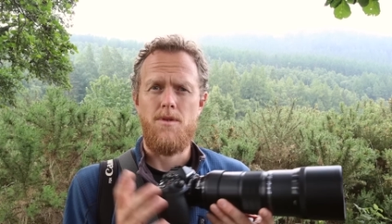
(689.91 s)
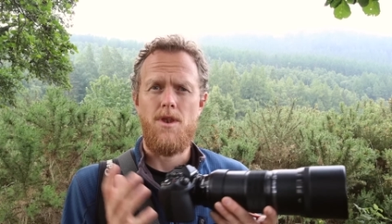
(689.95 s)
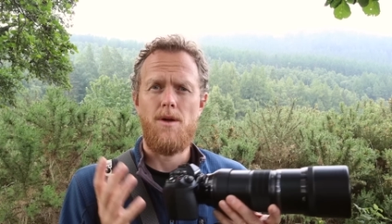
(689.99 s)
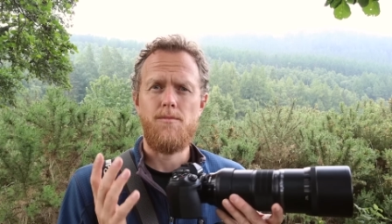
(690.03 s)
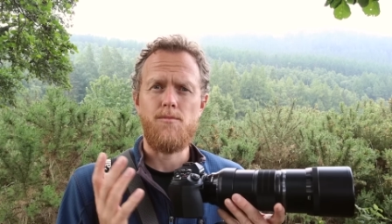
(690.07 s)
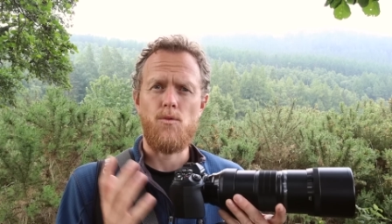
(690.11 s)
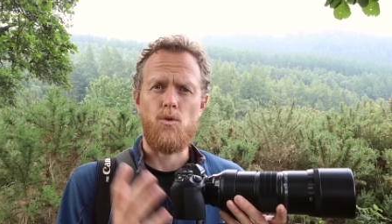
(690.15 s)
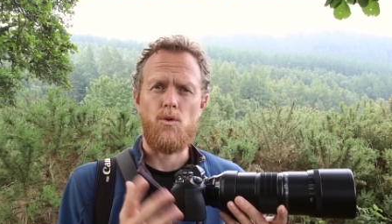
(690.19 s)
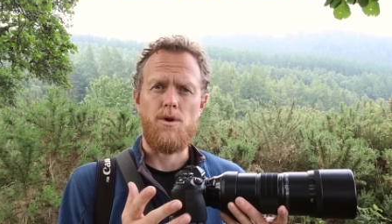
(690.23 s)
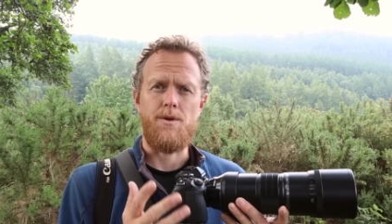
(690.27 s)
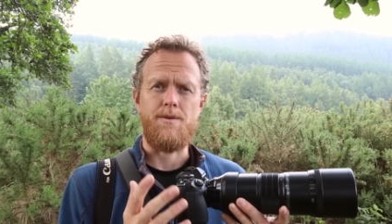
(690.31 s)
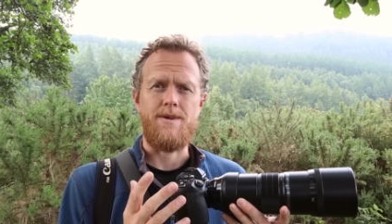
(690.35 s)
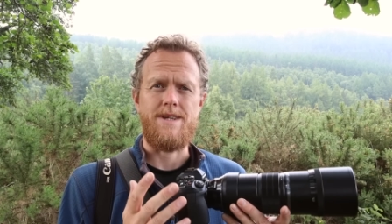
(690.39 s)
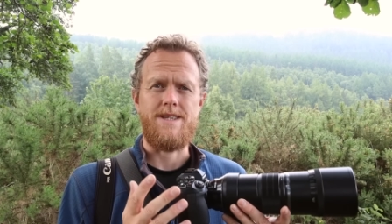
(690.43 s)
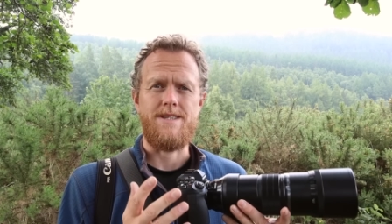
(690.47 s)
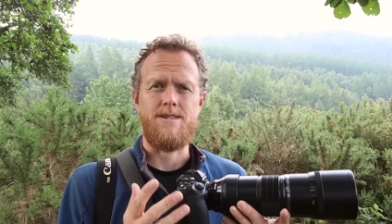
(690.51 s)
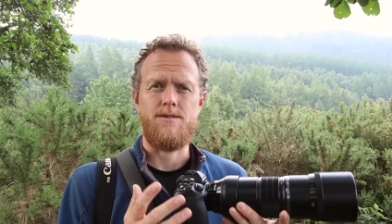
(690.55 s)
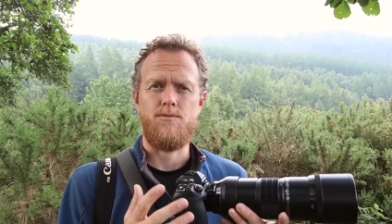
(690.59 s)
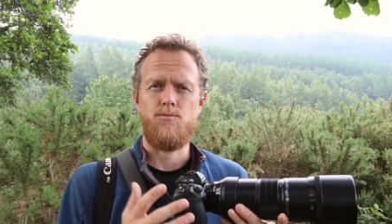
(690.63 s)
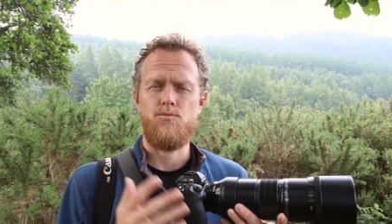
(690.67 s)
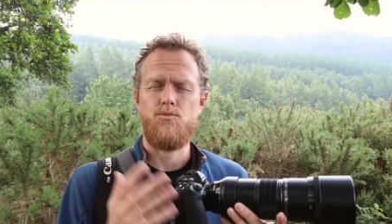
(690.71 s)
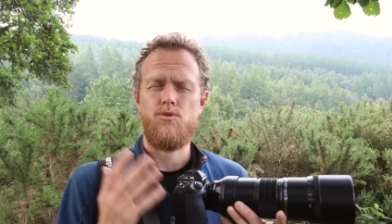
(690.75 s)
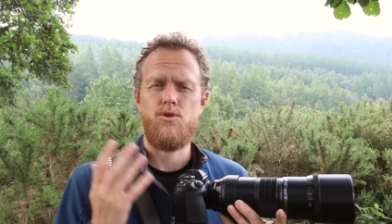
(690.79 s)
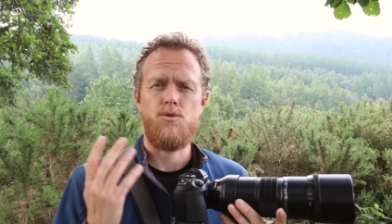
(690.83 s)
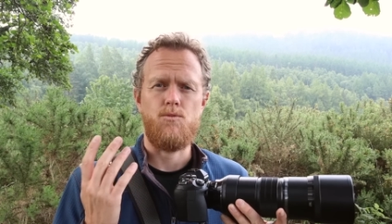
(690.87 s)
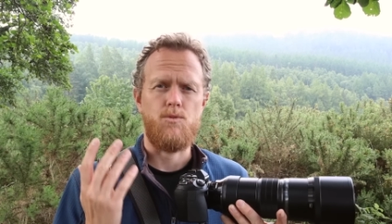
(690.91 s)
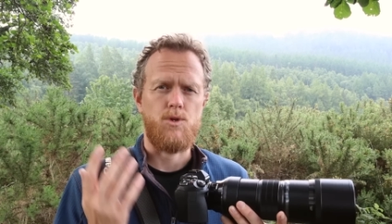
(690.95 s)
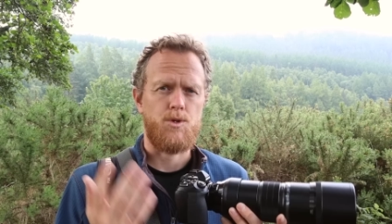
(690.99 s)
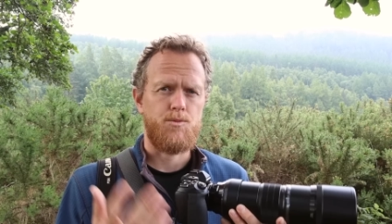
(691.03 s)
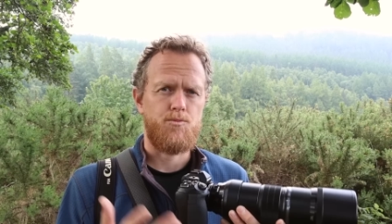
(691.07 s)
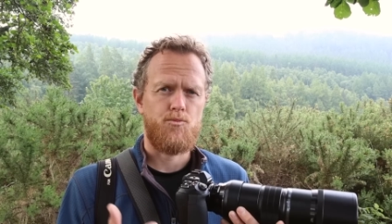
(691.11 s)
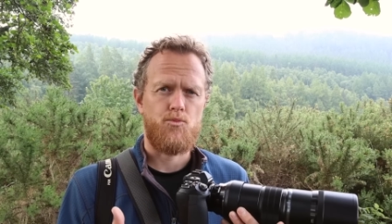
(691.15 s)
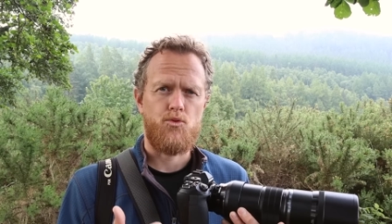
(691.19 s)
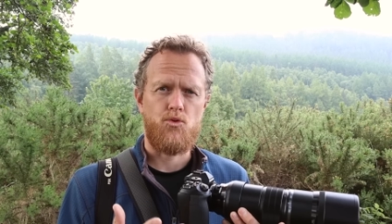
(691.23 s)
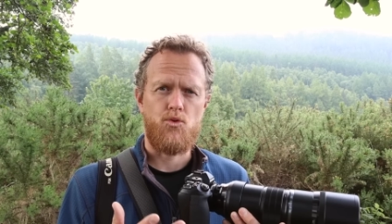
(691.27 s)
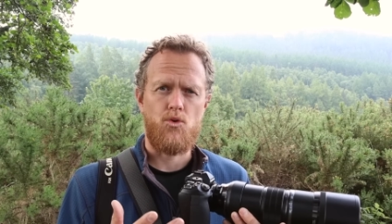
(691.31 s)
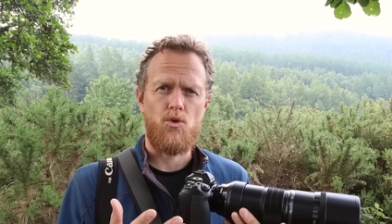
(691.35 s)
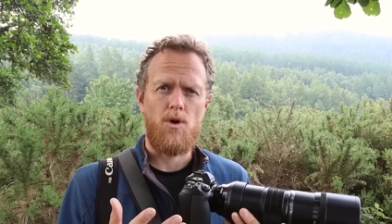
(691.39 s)
Number 1 reason, which
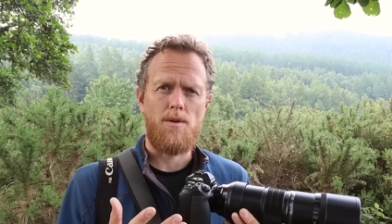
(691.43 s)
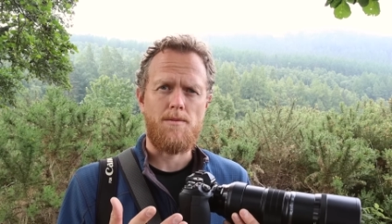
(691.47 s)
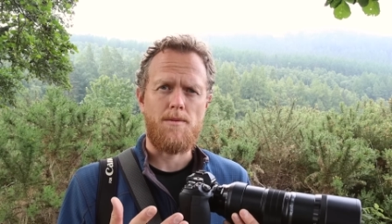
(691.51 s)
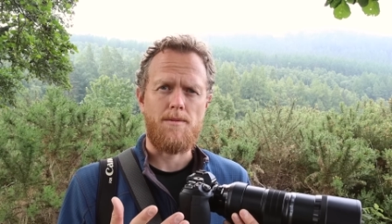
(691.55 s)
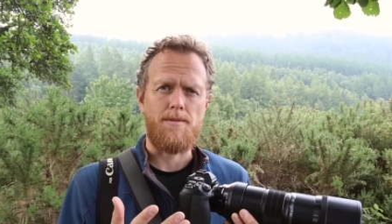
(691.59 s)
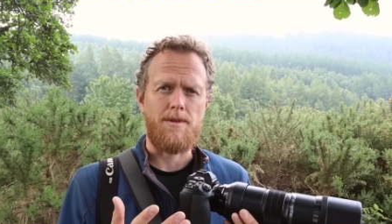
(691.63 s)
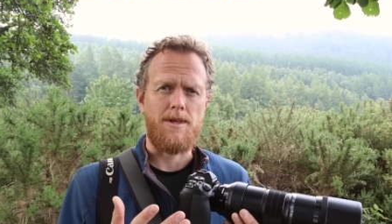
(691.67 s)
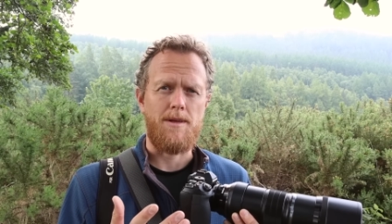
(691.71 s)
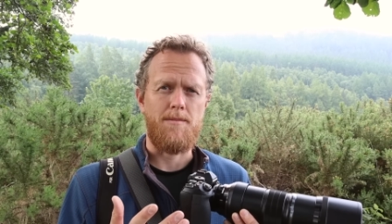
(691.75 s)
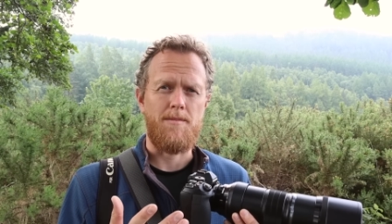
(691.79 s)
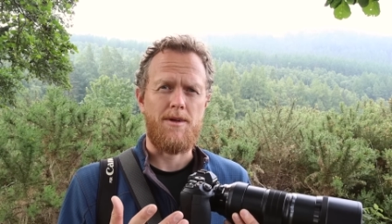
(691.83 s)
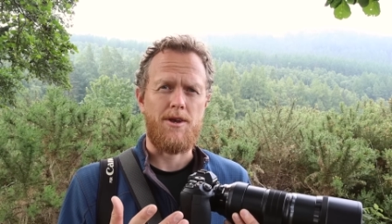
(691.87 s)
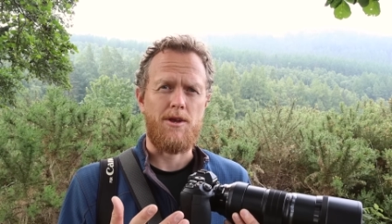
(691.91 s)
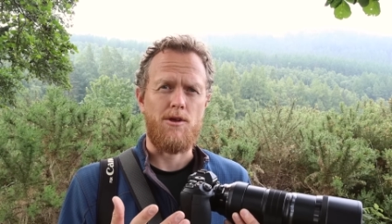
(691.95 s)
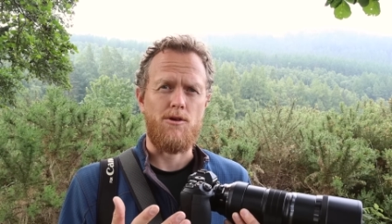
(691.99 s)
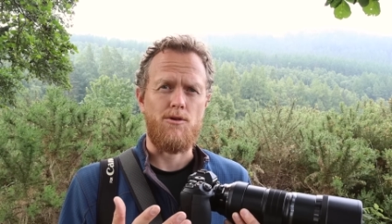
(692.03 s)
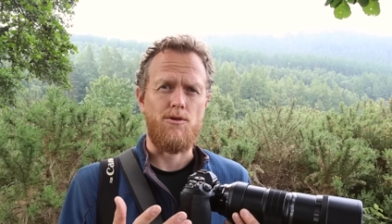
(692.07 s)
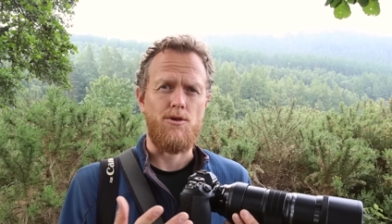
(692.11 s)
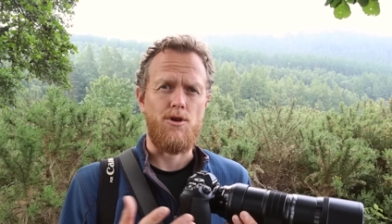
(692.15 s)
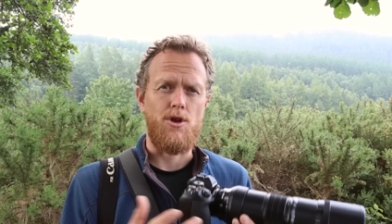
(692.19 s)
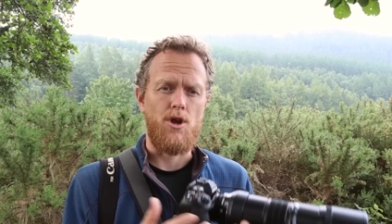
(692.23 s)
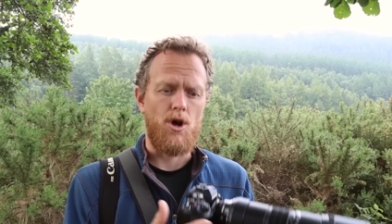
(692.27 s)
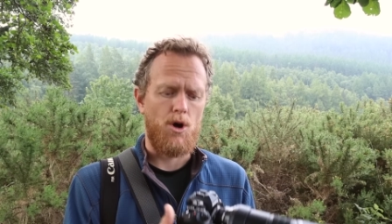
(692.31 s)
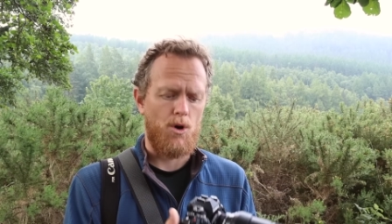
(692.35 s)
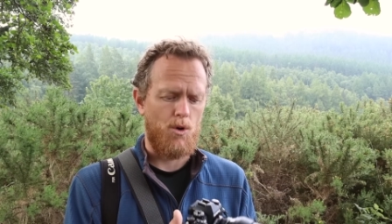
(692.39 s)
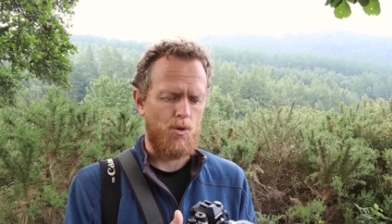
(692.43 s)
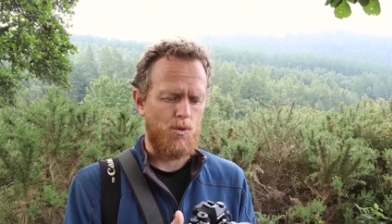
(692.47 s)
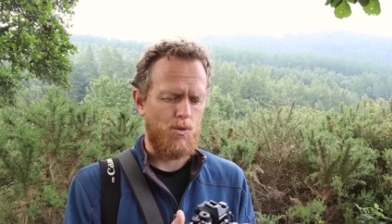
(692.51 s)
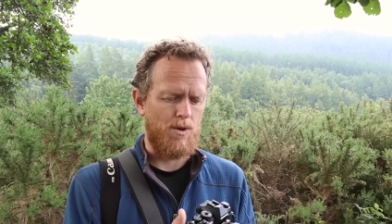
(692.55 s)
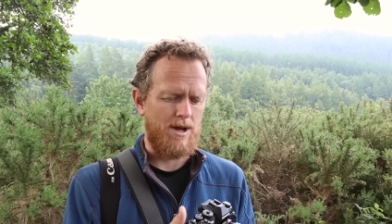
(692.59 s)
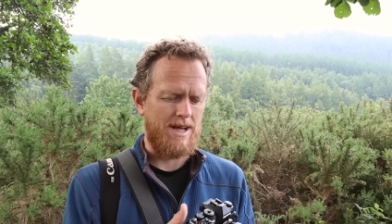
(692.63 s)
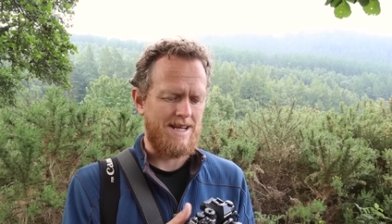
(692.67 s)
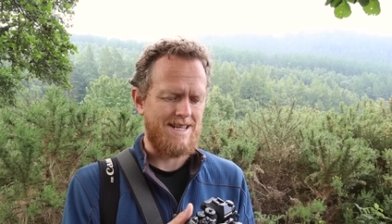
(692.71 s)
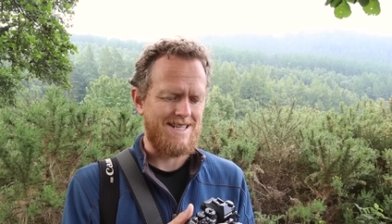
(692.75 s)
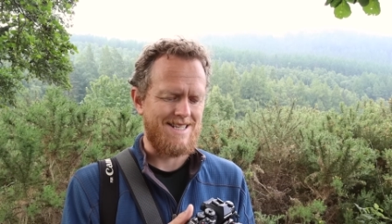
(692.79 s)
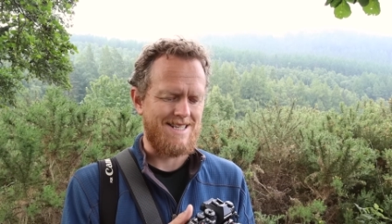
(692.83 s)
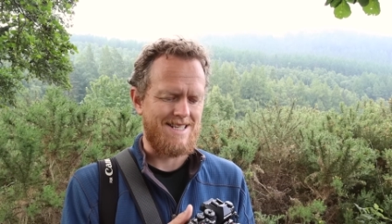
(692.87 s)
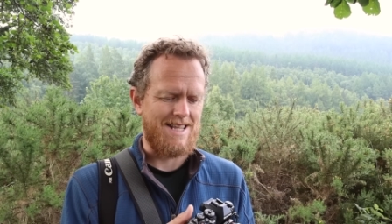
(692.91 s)
probably many of you know,
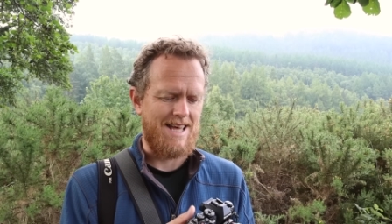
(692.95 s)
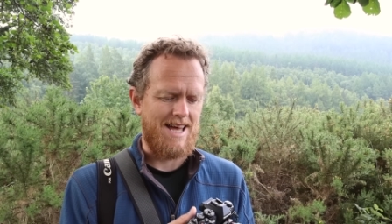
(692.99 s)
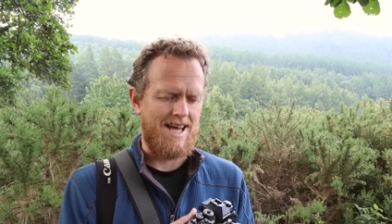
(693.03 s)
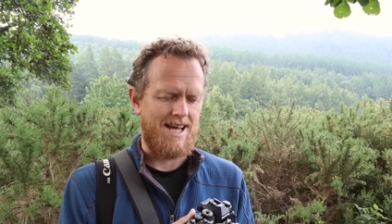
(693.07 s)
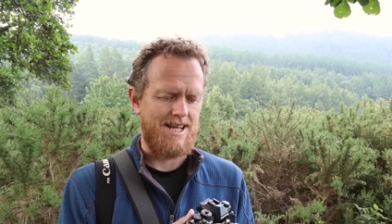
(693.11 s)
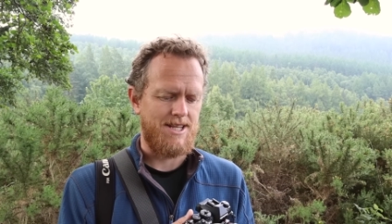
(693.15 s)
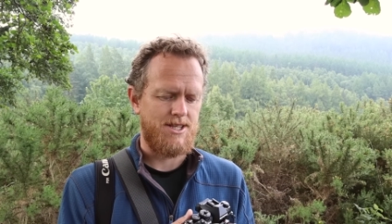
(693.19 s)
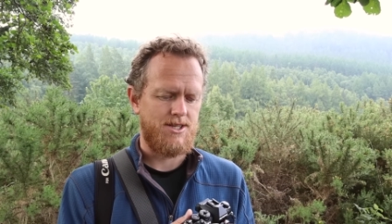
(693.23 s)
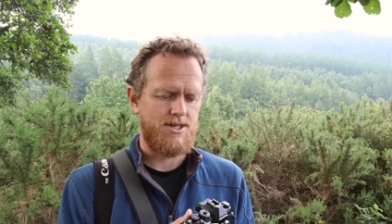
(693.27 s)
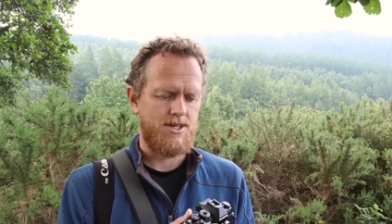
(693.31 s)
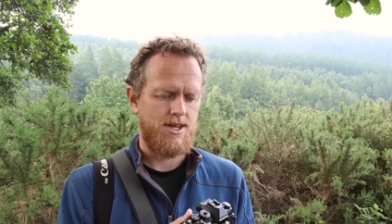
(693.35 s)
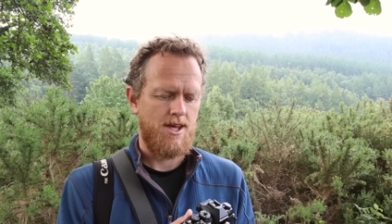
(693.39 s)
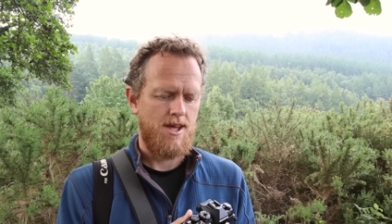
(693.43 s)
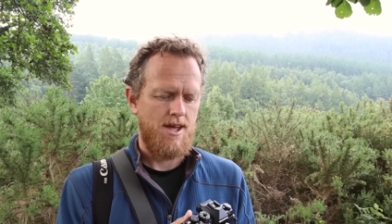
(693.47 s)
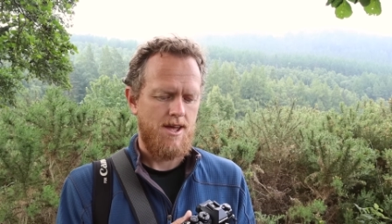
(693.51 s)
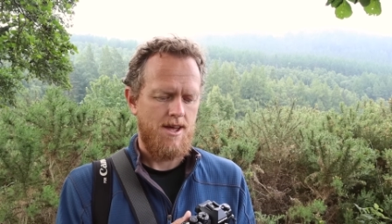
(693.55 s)
is that